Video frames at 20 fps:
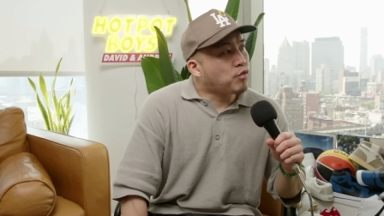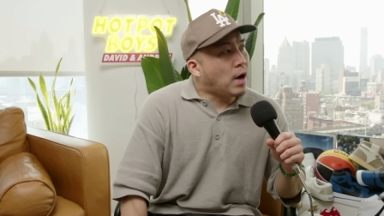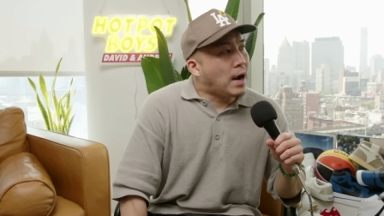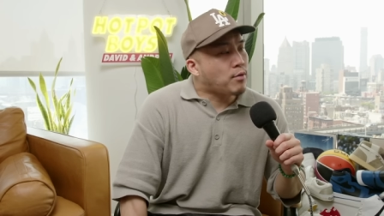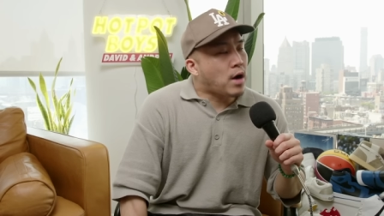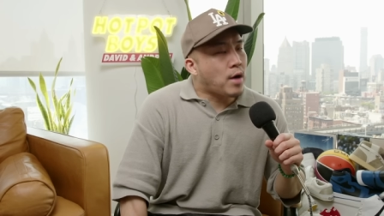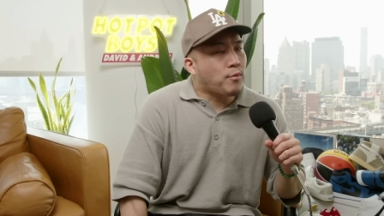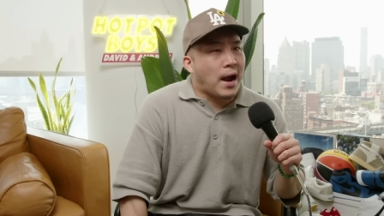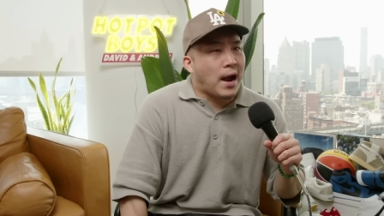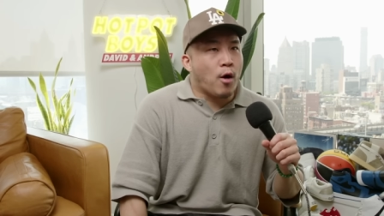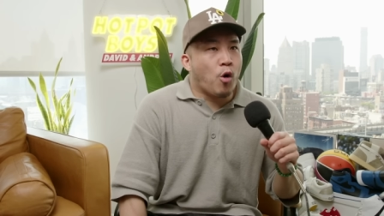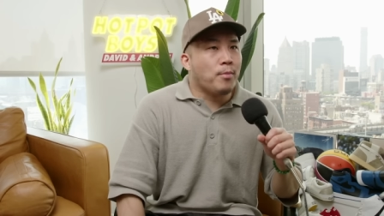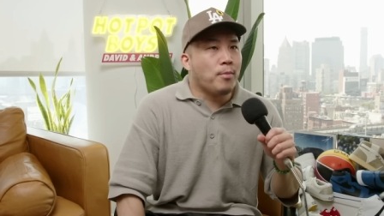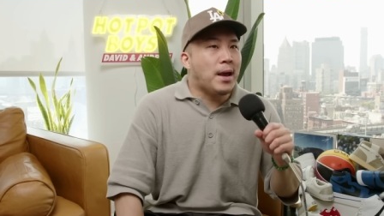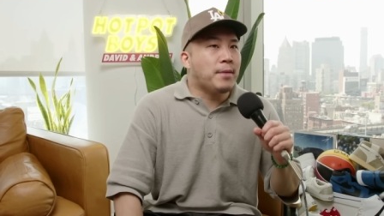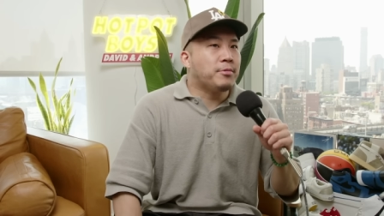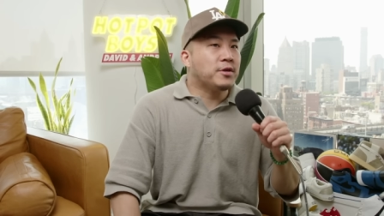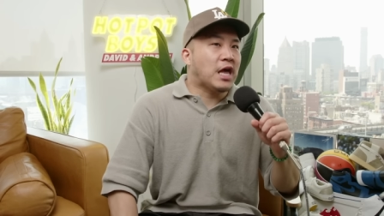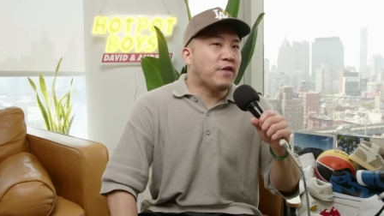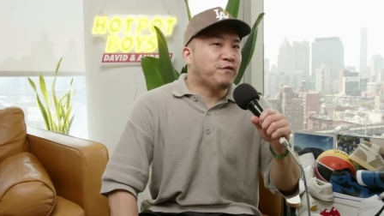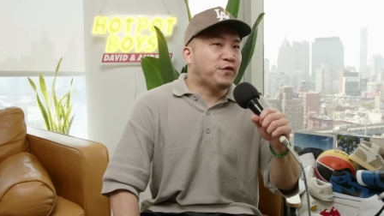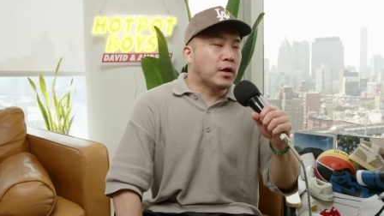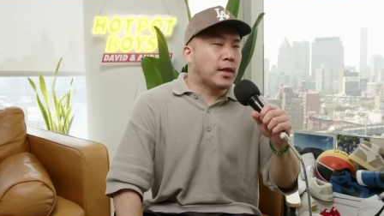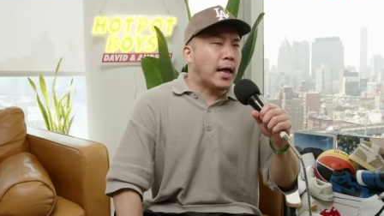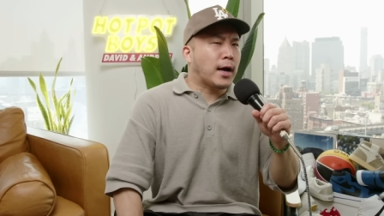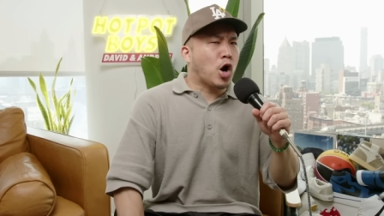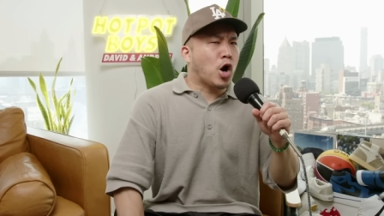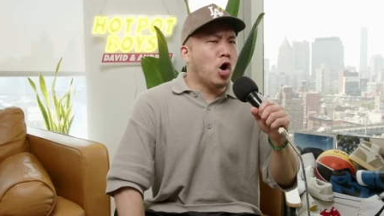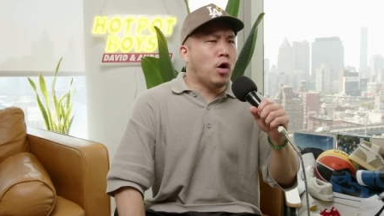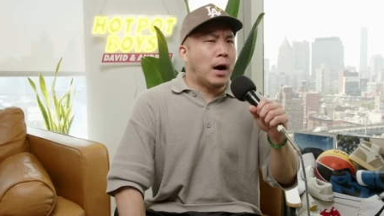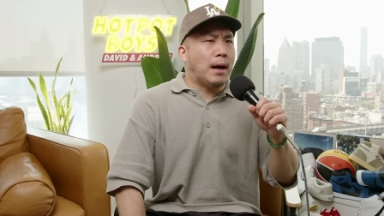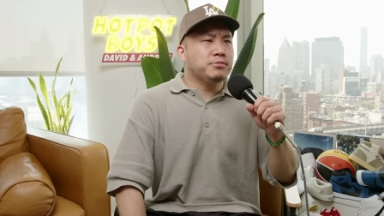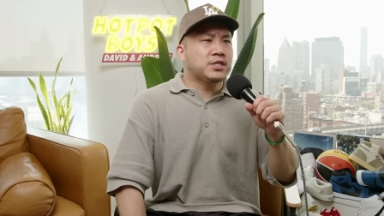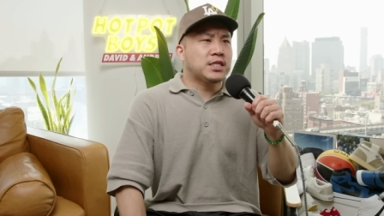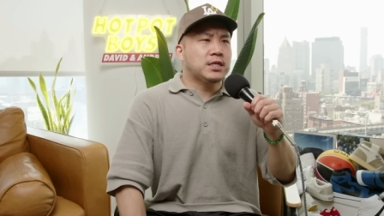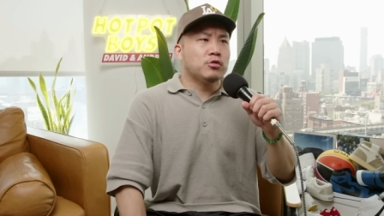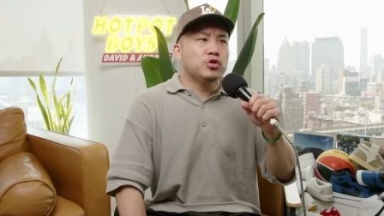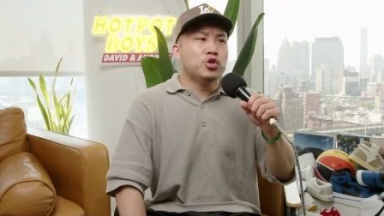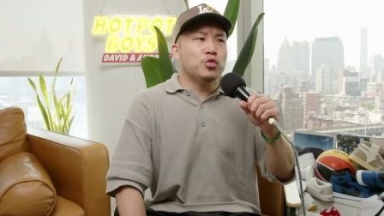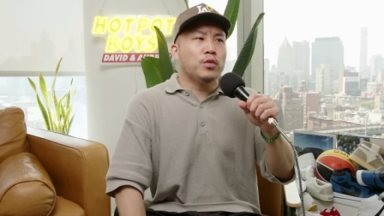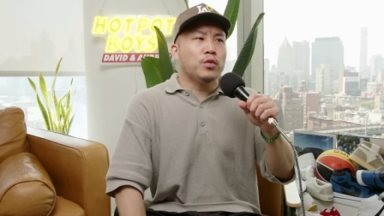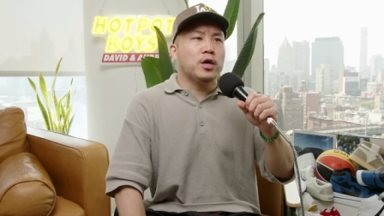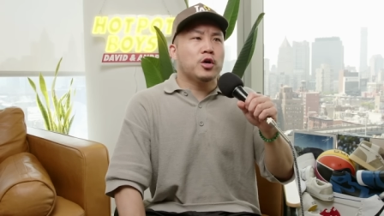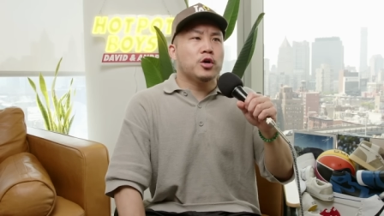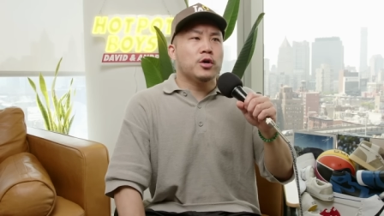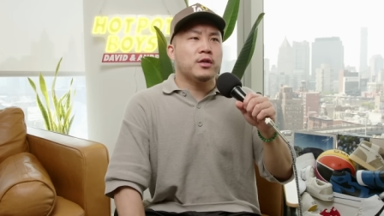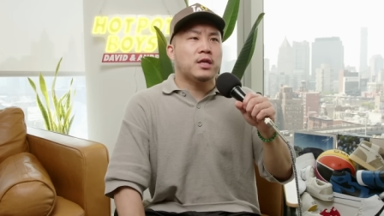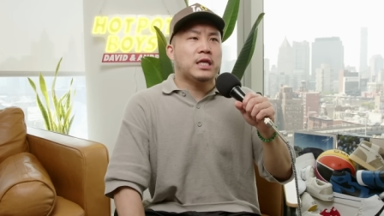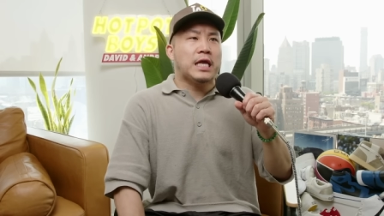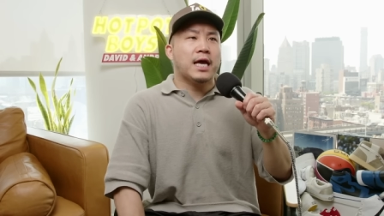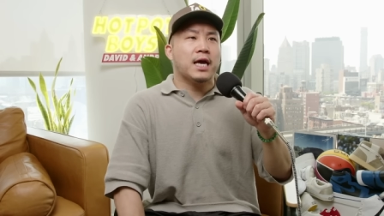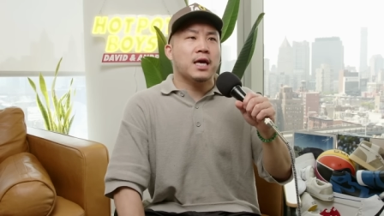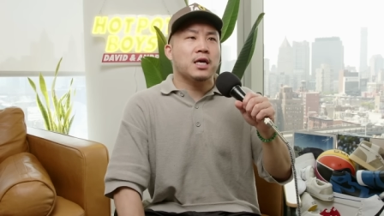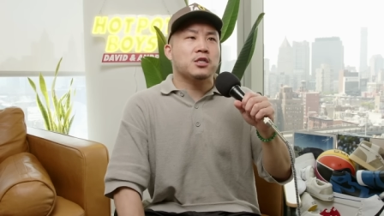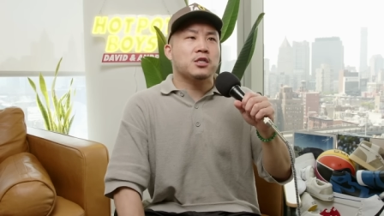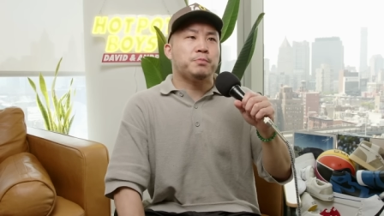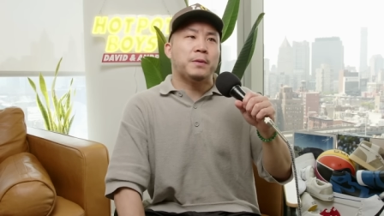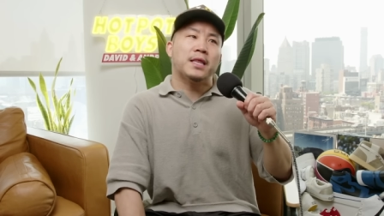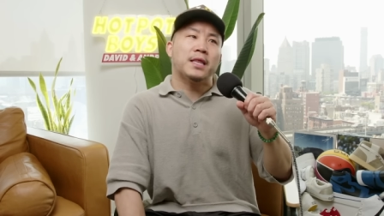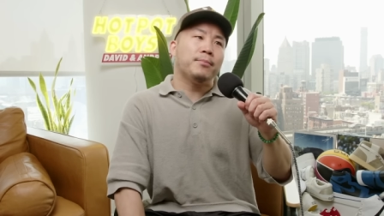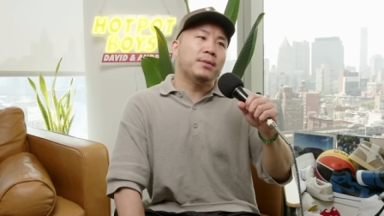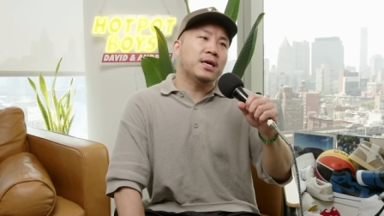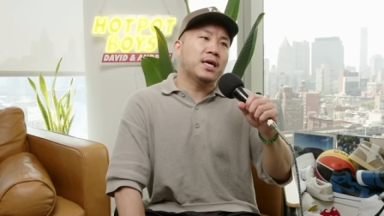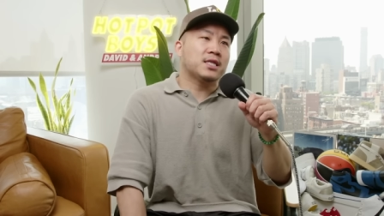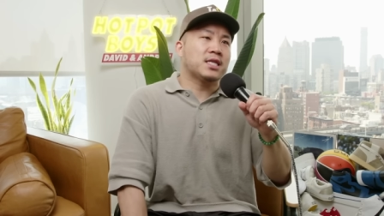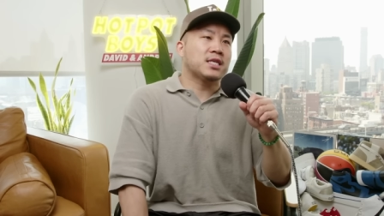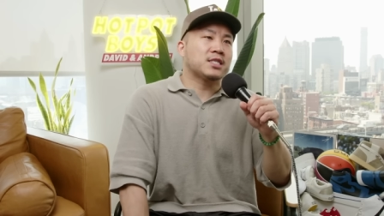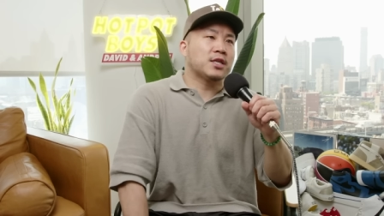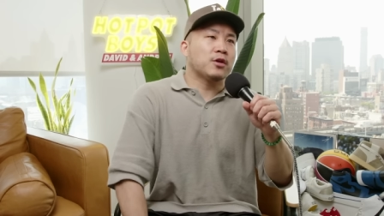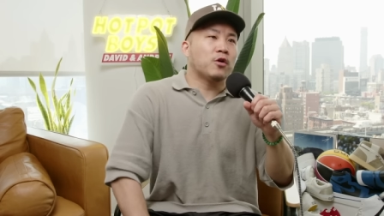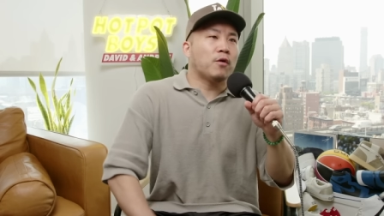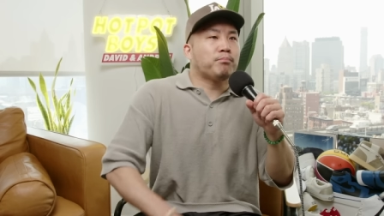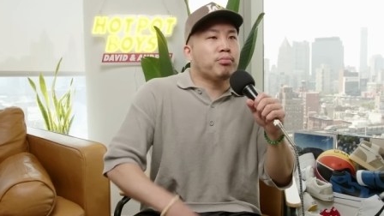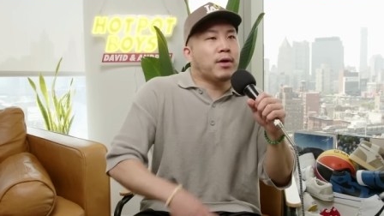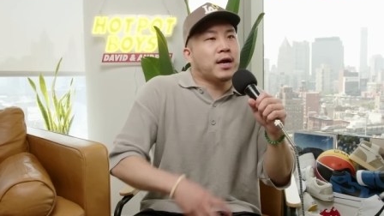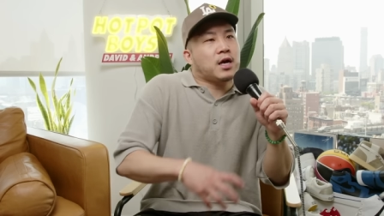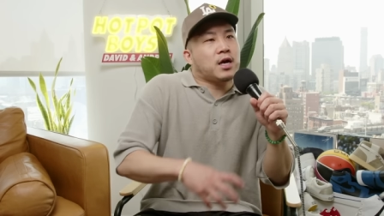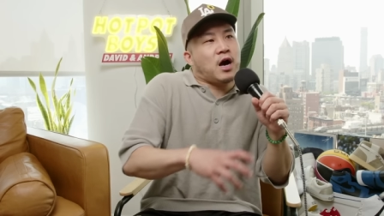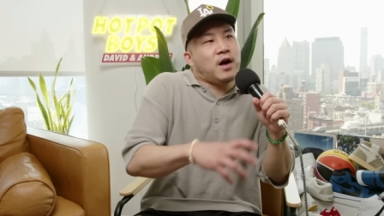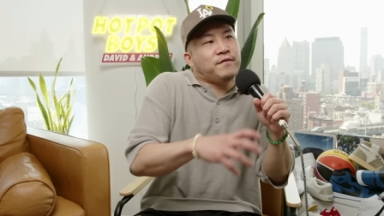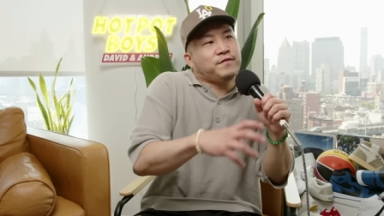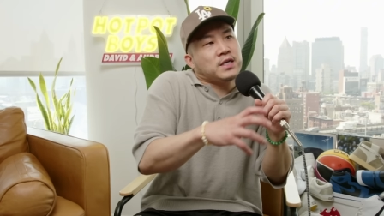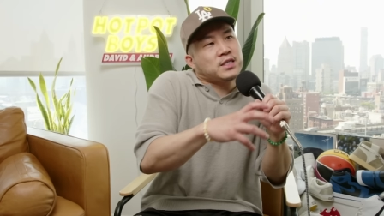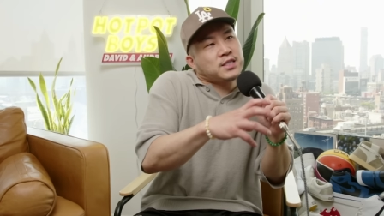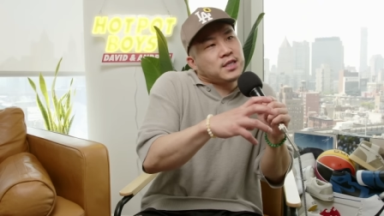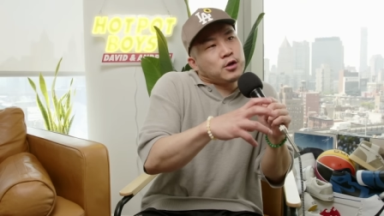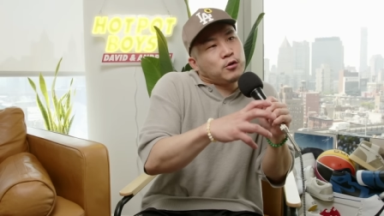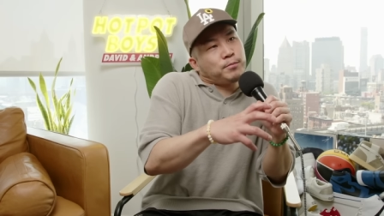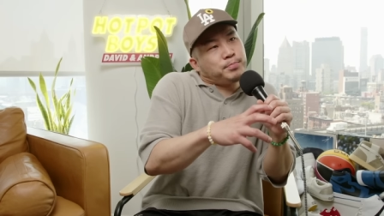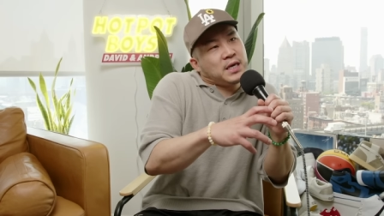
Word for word: Right, right, right. Or maybe they feel like, oh, I'm still doing good things, but let me get this little break off, this little